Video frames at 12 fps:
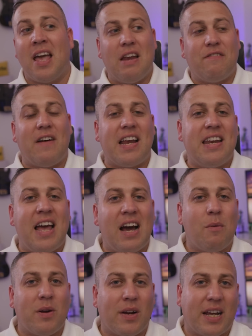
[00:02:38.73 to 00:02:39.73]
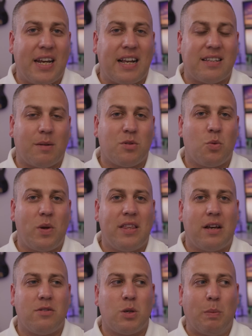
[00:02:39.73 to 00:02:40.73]
In fact, now when I connect up to
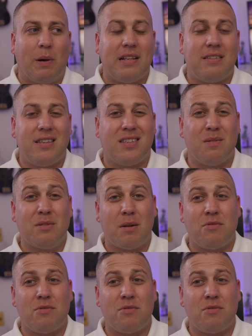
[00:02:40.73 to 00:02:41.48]
Windows operating systems,